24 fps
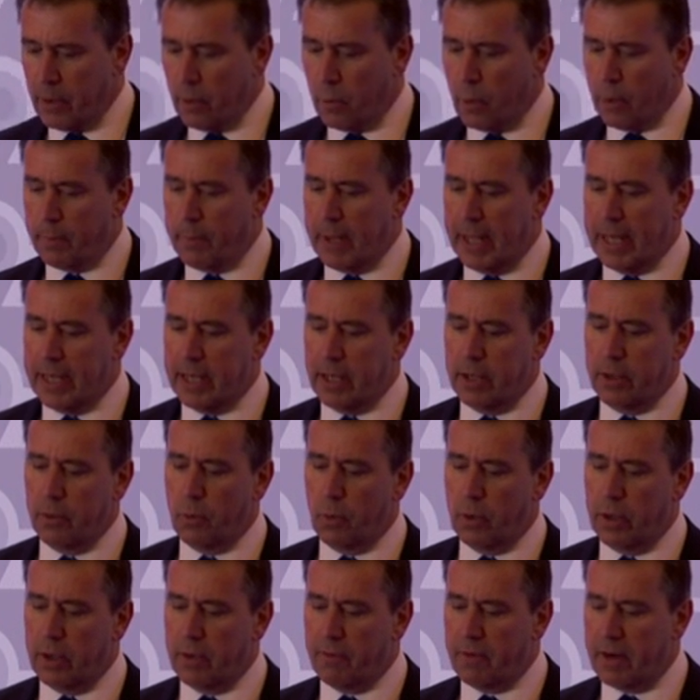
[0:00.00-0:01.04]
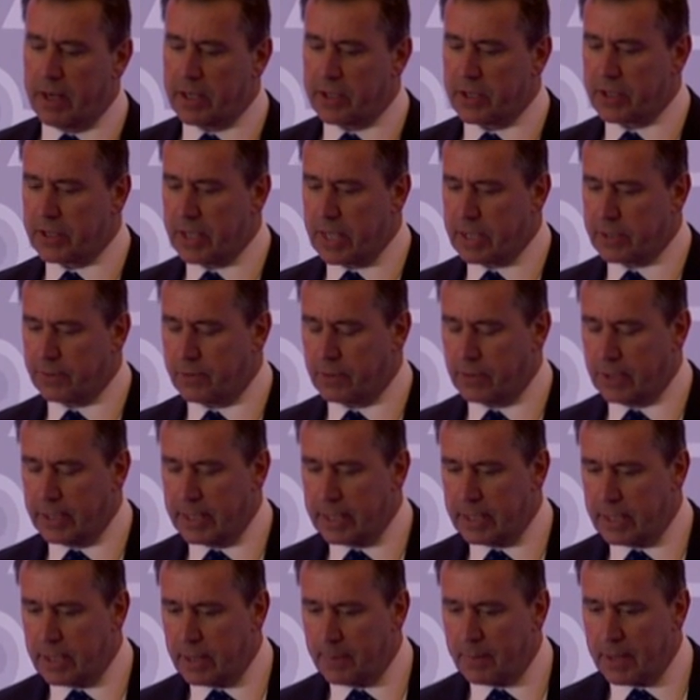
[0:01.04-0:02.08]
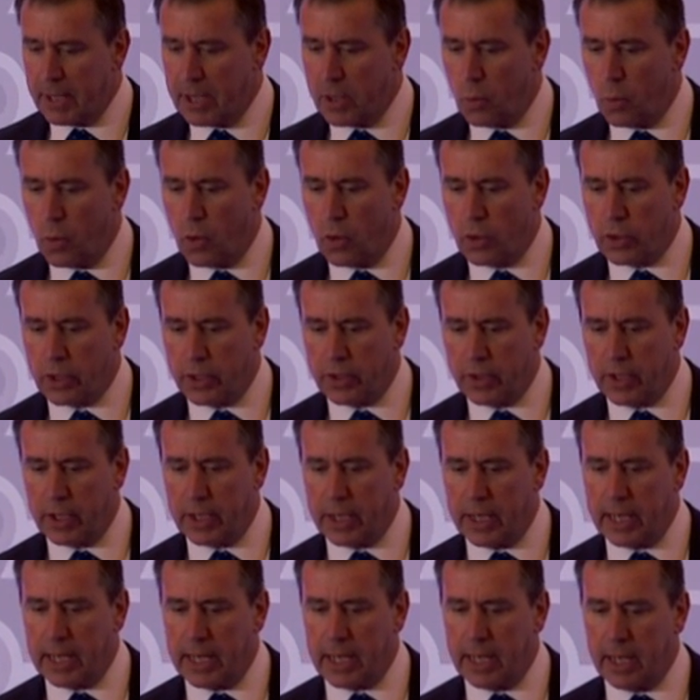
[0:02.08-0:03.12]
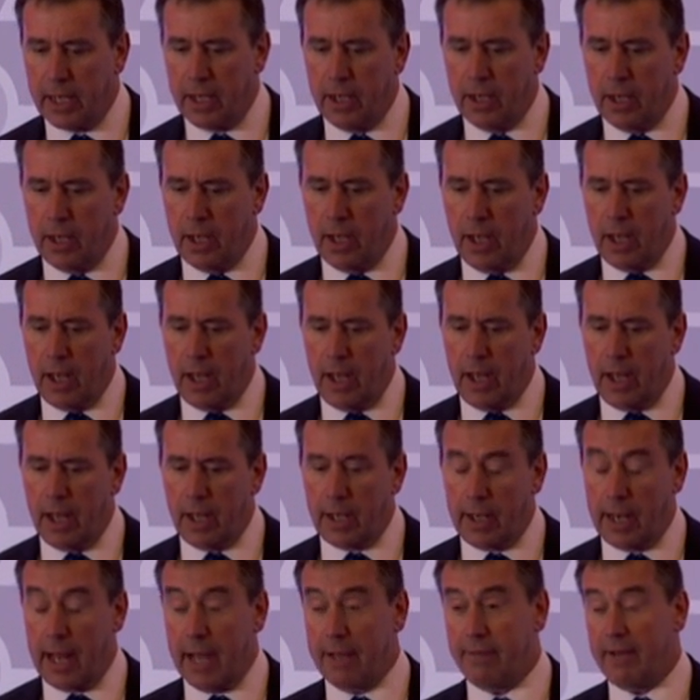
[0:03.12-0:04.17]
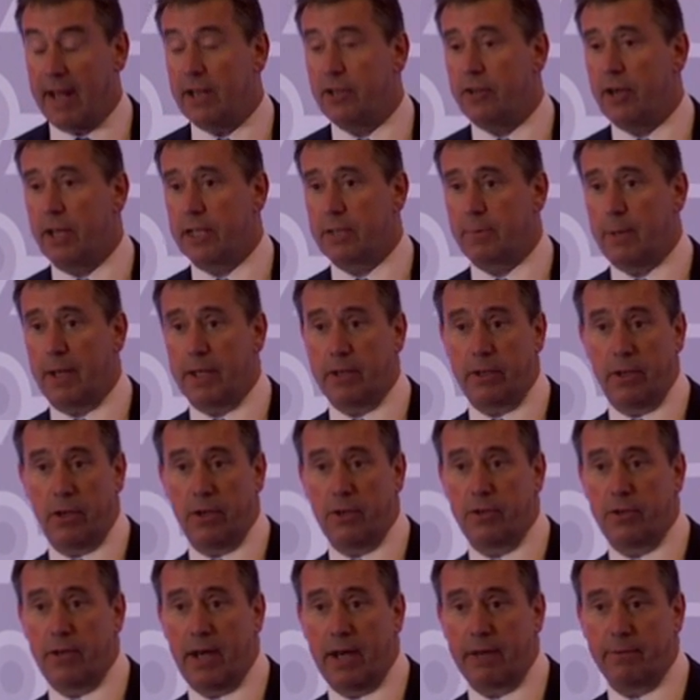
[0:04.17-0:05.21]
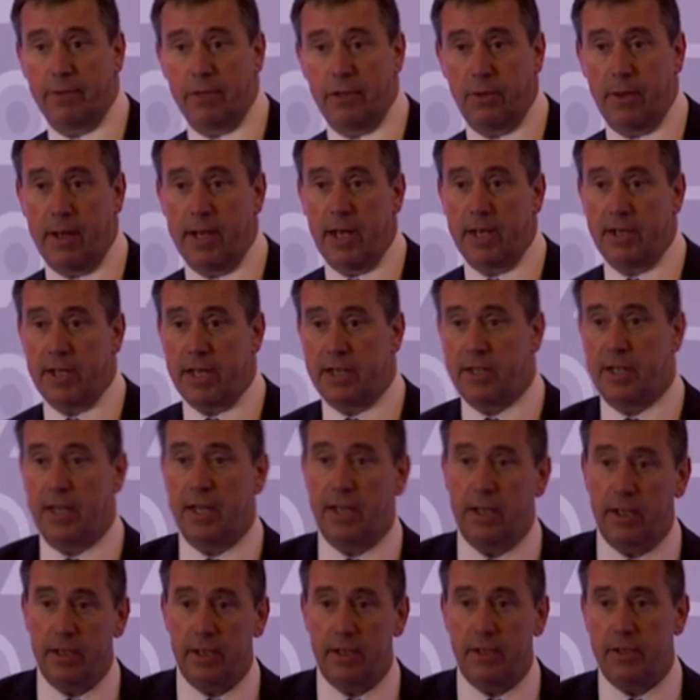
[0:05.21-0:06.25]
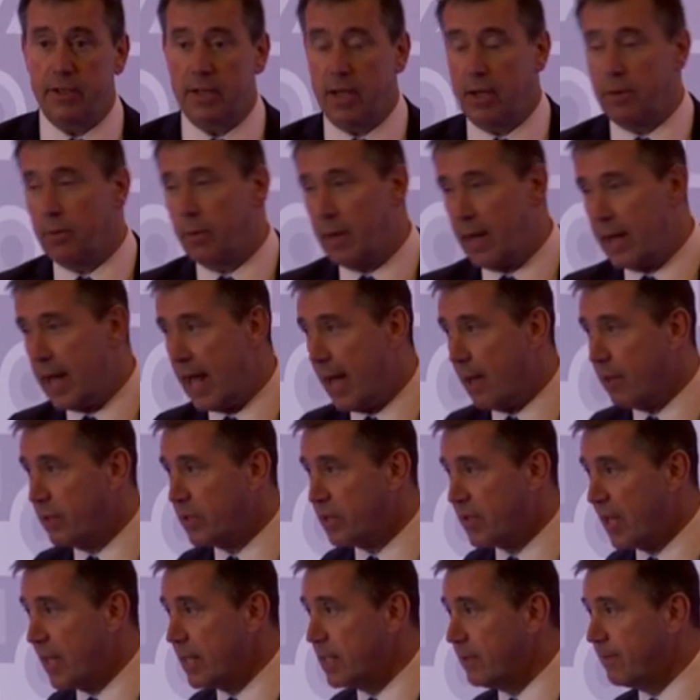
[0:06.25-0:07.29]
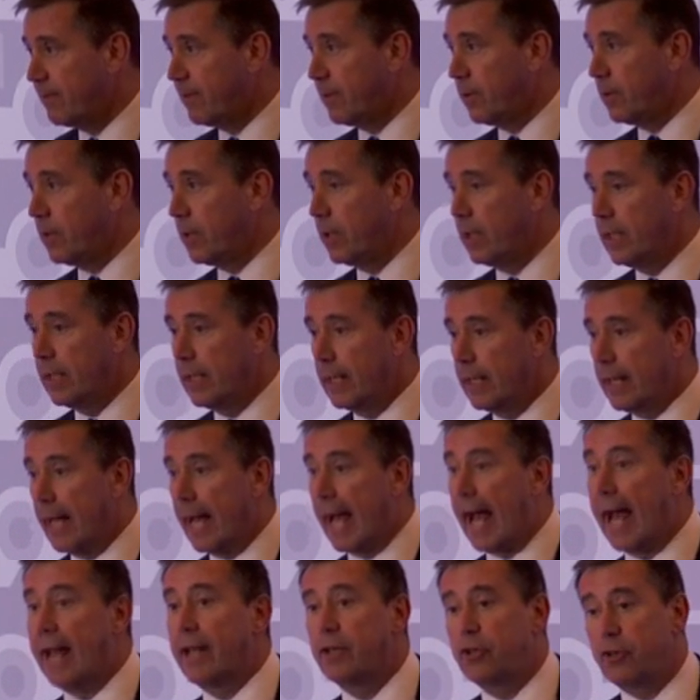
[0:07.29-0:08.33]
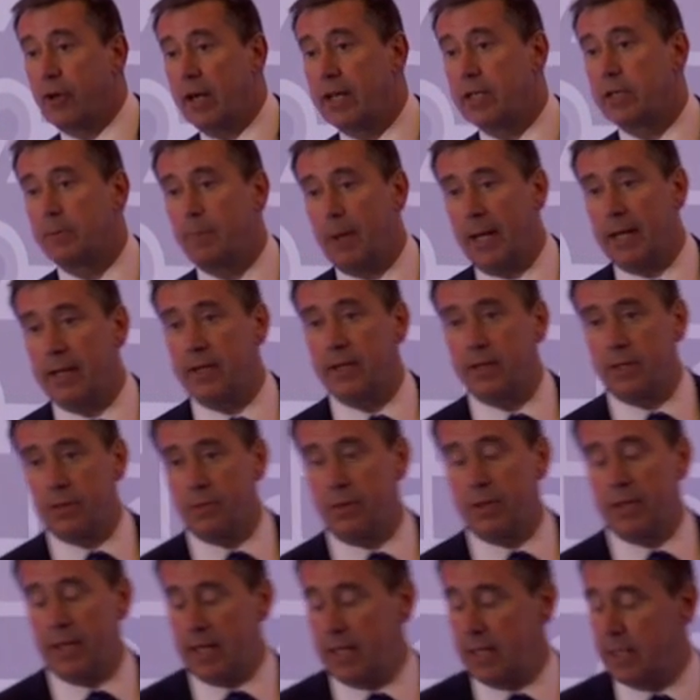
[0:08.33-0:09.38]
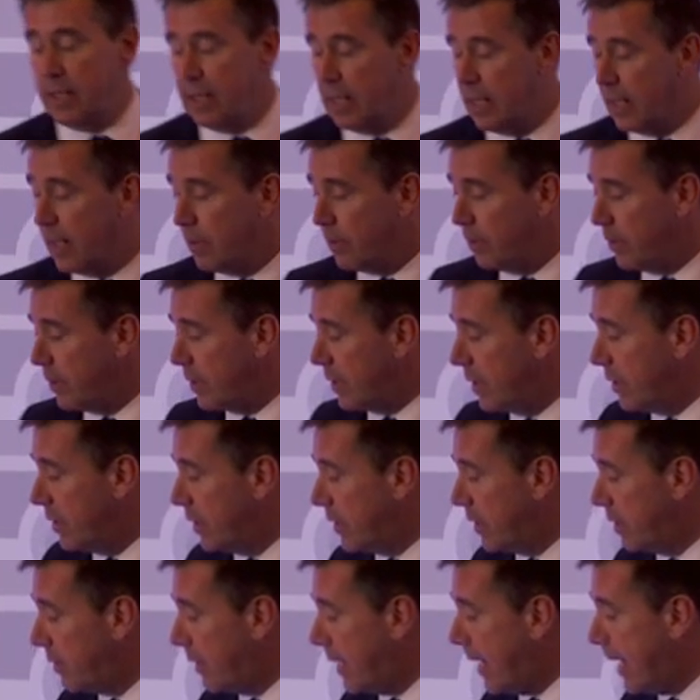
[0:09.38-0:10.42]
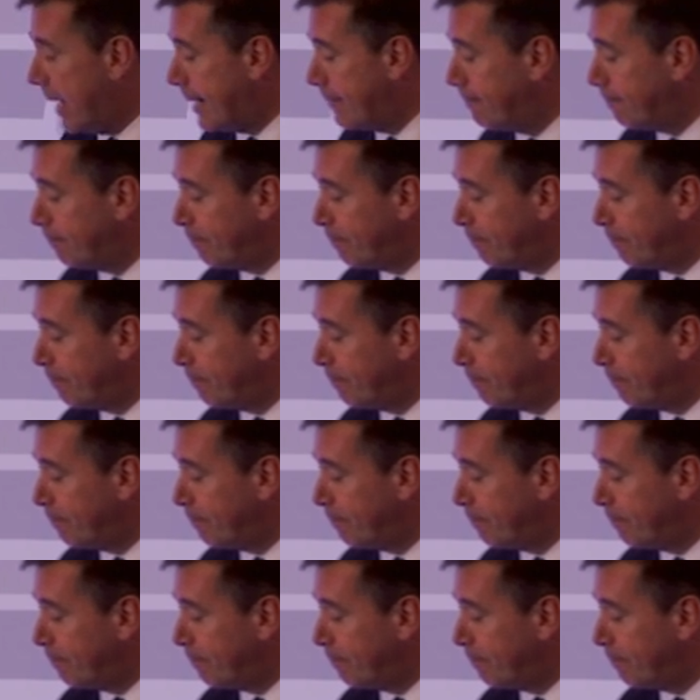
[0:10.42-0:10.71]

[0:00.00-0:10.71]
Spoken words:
bid and were very successful in being awarded the live hand transplant contract to NHS England. So we're now the centre for hand transplants within the UK.